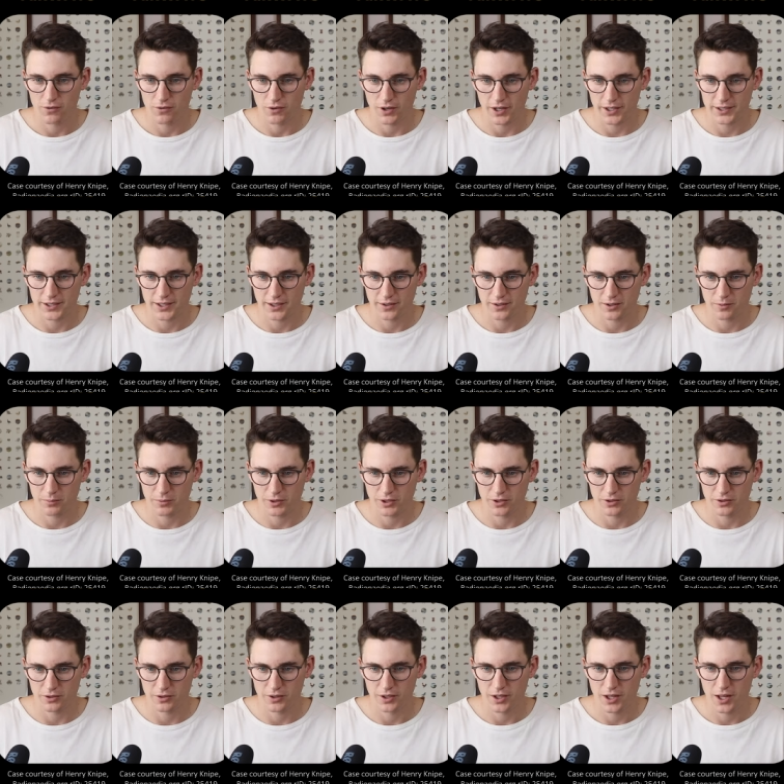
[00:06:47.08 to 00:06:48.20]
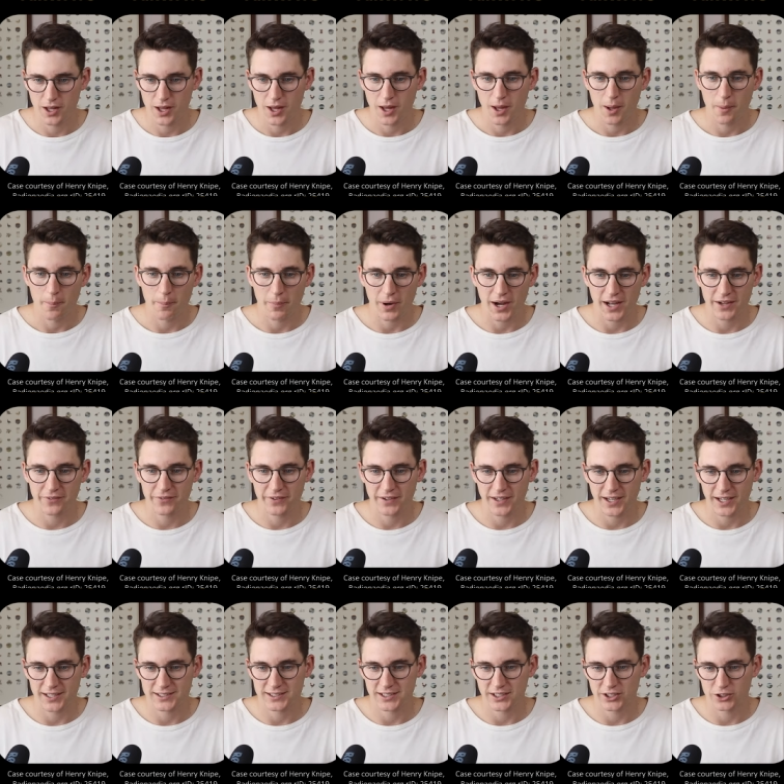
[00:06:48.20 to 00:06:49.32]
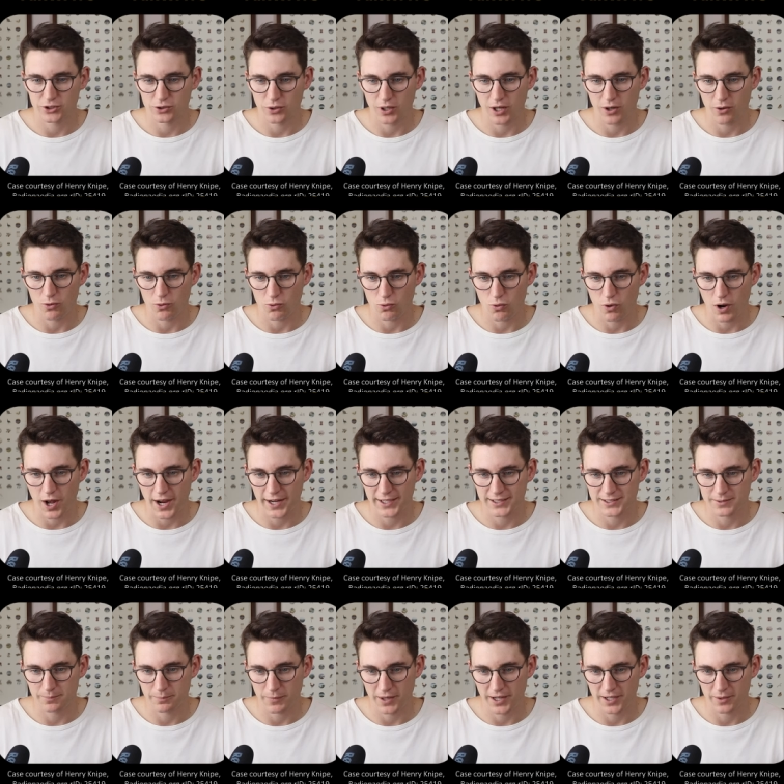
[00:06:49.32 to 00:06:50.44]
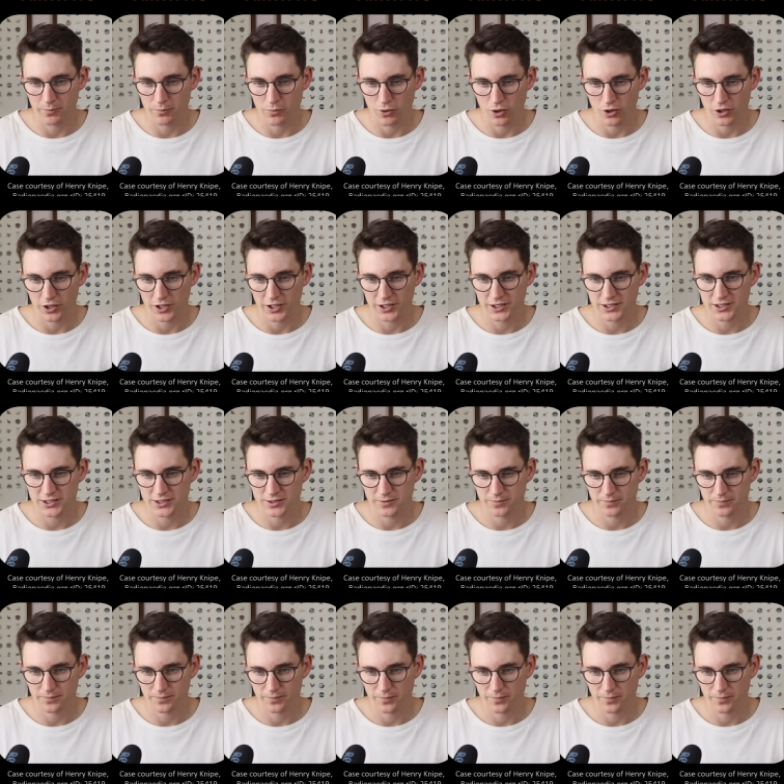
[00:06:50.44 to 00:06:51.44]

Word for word: right down the middle, bifurcating into our right main bronchus,